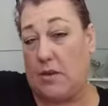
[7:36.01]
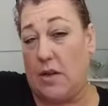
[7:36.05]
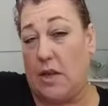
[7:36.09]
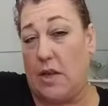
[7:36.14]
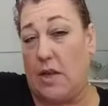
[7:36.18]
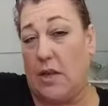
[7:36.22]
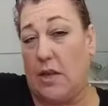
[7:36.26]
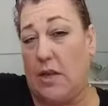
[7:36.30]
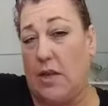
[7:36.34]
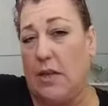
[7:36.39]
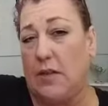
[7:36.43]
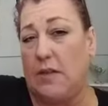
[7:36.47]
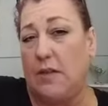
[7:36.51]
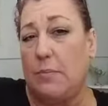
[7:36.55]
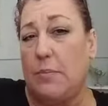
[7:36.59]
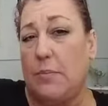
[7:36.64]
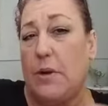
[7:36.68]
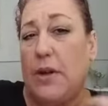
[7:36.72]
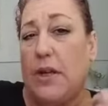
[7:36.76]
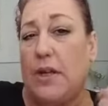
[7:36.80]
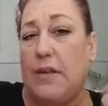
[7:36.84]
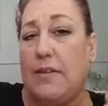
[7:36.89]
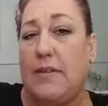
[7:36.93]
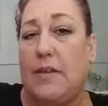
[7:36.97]
And it's
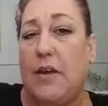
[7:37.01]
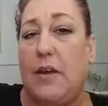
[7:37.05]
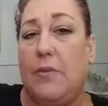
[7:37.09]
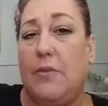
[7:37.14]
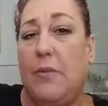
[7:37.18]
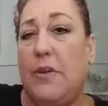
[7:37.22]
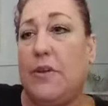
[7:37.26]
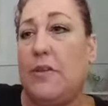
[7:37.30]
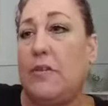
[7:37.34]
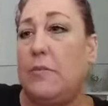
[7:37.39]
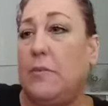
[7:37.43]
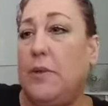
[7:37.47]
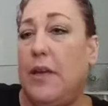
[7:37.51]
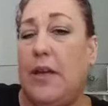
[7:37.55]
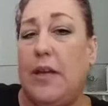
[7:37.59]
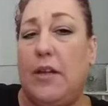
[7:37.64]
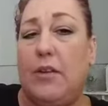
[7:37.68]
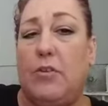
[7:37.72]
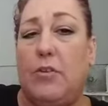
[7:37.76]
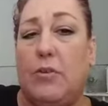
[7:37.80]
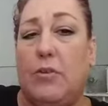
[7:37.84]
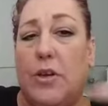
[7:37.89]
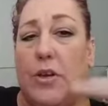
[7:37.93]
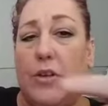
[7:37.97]
pretty
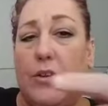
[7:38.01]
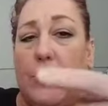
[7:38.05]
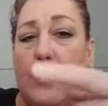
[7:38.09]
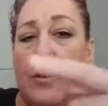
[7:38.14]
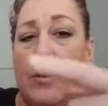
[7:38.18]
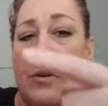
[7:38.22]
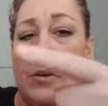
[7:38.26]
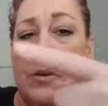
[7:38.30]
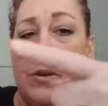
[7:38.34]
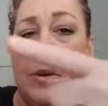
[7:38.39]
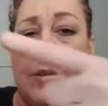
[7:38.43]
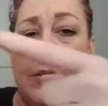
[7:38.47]
self-explanatory too.